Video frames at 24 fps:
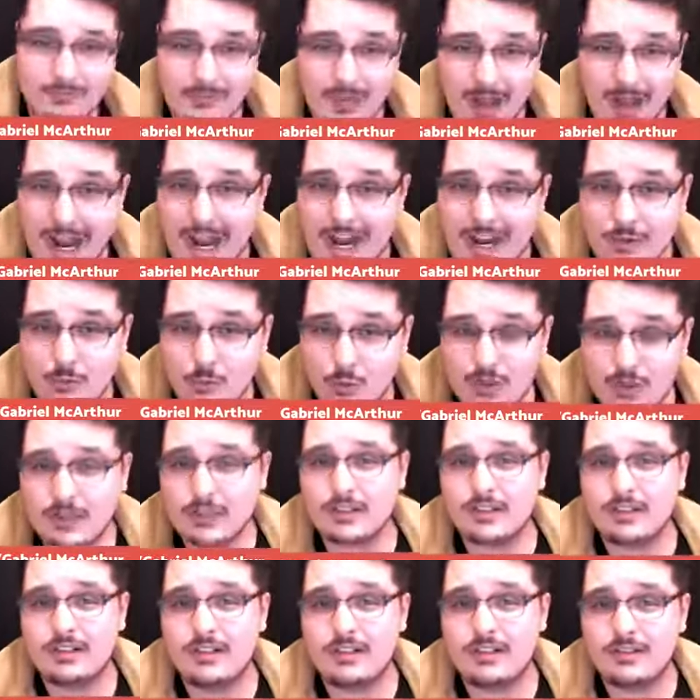I
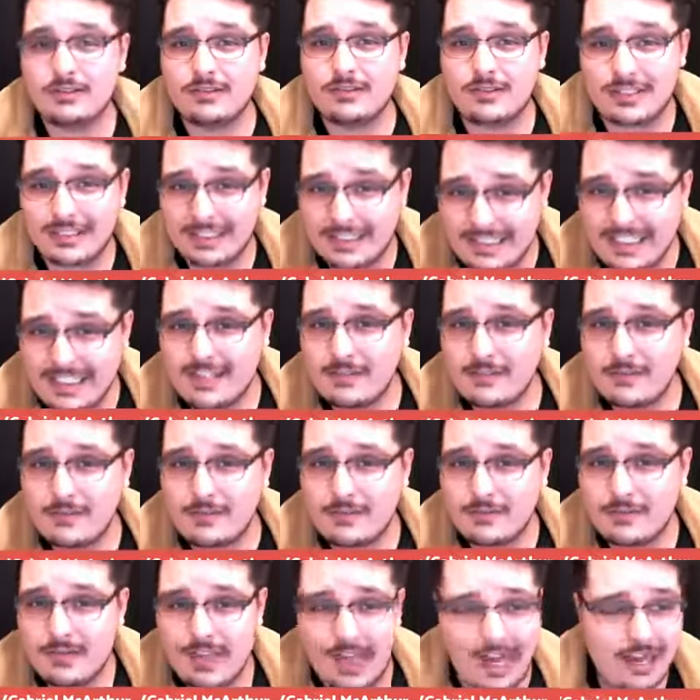work to
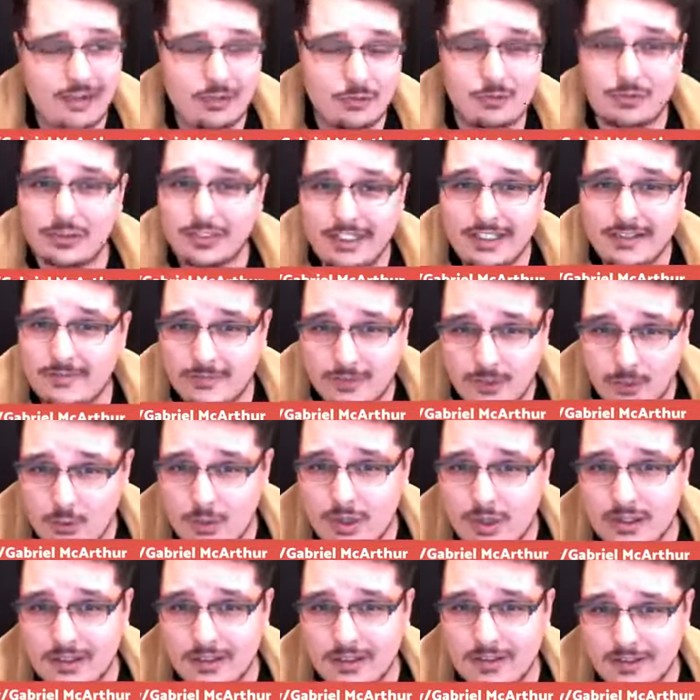live. I don't live to
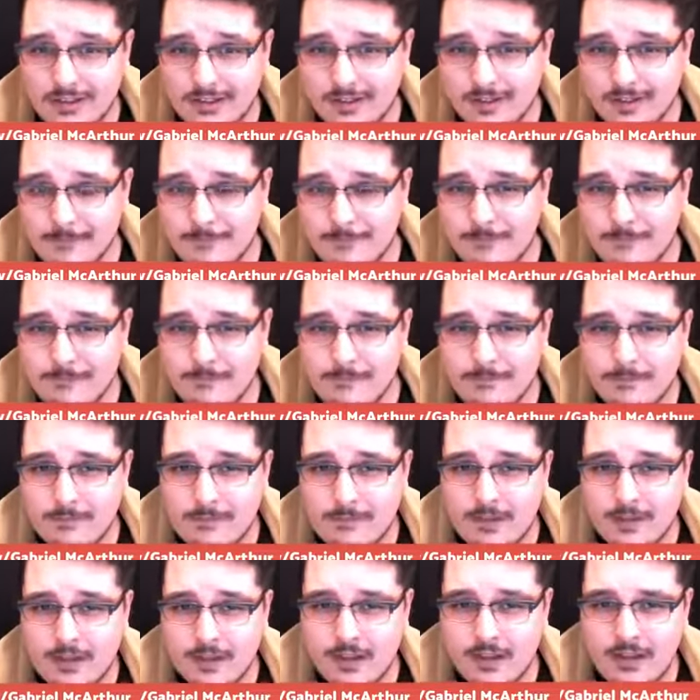work.
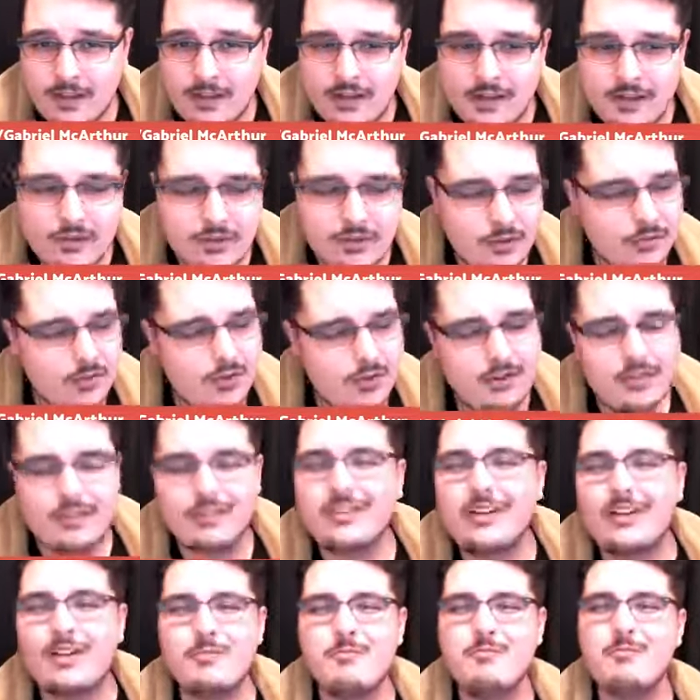So there
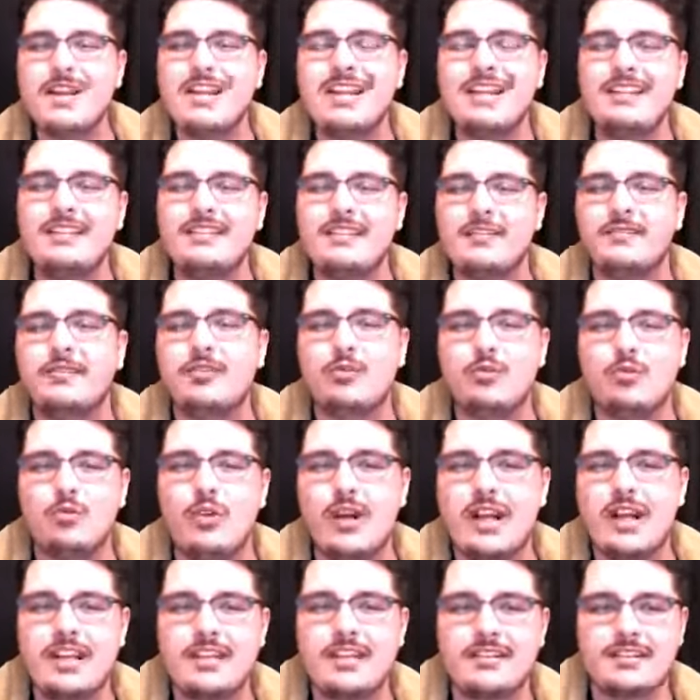are many different
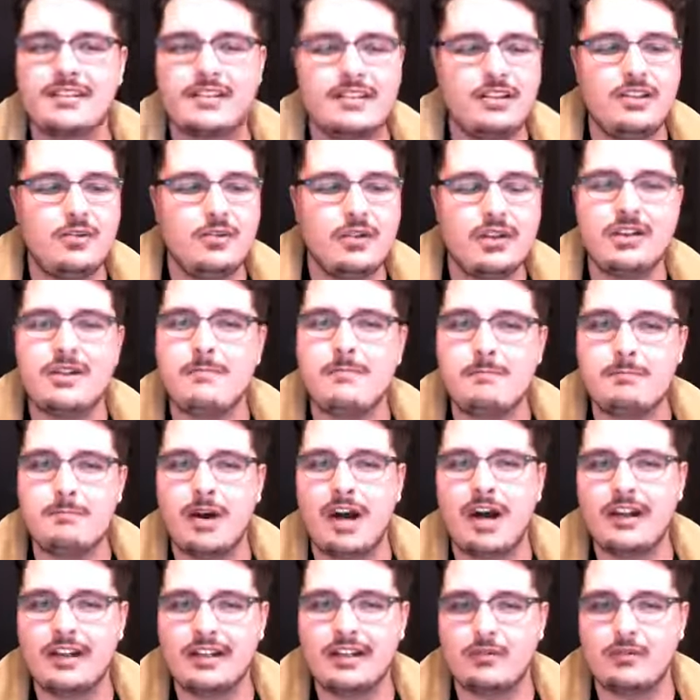ways that you can
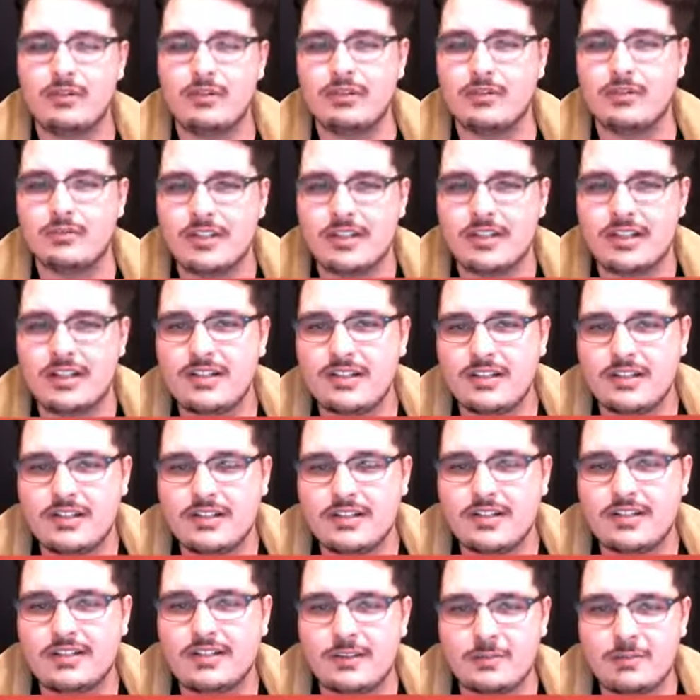embody what the
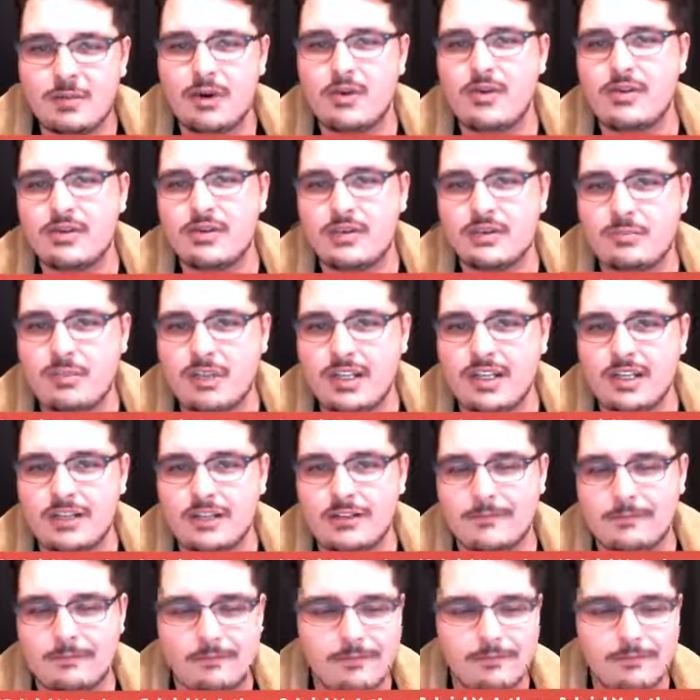resistance is supposed to be.